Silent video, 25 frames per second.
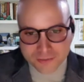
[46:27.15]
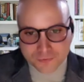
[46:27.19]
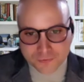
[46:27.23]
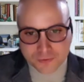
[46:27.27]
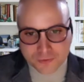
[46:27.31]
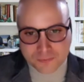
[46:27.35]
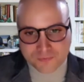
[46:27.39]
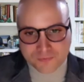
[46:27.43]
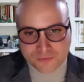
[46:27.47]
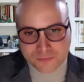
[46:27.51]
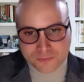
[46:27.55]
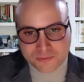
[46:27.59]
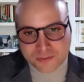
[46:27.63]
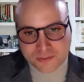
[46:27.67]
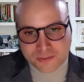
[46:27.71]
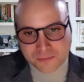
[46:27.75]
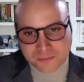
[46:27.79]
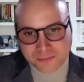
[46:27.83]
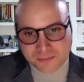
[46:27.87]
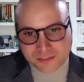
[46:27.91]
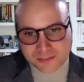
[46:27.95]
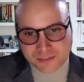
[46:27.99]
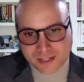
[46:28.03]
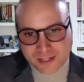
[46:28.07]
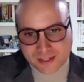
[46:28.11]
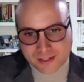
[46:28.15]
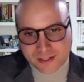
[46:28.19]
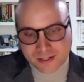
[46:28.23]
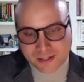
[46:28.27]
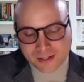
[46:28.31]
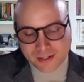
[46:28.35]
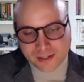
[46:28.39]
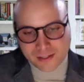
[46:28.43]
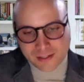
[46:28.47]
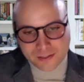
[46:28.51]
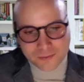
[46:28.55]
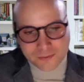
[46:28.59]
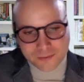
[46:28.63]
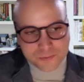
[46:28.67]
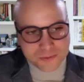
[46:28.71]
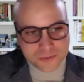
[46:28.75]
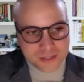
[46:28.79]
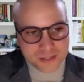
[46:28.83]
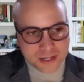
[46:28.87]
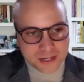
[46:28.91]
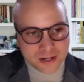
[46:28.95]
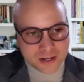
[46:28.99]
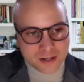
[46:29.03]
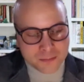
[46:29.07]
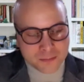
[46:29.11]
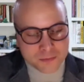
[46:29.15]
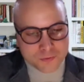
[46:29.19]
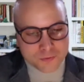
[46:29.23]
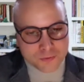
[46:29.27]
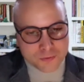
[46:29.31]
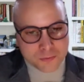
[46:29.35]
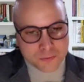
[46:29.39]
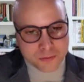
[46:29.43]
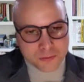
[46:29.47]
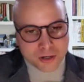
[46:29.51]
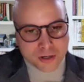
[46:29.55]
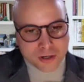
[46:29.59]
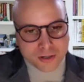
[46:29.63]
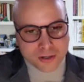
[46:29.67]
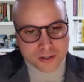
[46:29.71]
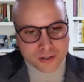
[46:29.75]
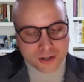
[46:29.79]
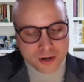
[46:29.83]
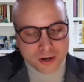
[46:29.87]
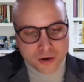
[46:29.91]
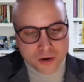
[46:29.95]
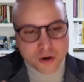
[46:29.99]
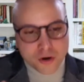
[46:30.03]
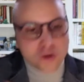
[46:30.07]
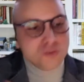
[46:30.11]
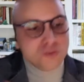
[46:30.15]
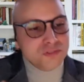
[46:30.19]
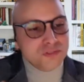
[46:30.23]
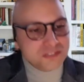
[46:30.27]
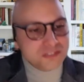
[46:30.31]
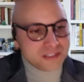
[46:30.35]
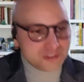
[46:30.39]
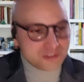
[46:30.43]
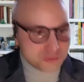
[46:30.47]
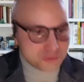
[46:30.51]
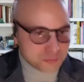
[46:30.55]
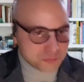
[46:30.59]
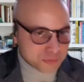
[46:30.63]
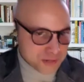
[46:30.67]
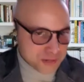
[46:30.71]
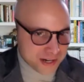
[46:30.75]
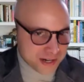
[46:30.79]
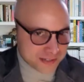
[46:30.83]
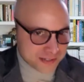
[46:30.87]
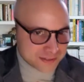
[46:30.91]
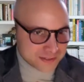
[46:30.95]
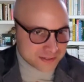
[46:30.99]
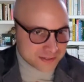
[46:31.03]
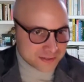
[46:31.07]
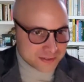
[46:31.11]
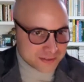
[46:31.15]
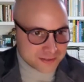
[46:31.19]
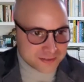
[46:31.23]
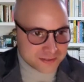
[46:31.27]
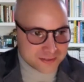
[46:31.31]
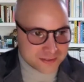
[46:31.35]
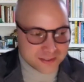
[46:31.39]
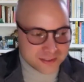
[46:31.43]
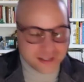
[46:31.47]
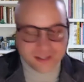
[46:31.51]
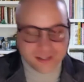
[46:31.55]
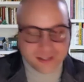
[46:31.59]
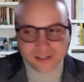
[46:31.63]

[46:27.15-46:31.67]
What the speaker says: from something that comes from our own teaching practices.